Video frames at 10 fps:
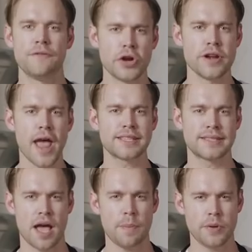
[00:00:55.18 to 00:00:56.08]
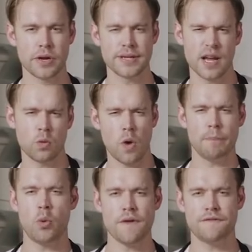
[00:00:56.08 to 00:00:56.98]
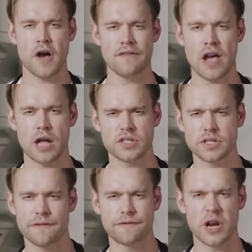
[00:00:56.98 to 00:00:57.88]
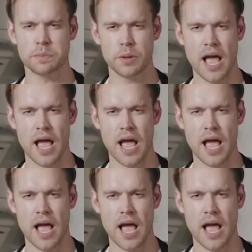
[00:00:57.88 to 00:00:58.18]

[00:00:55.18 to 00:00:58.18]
And for your next step, you're gonna take 1.5 ounces of fresh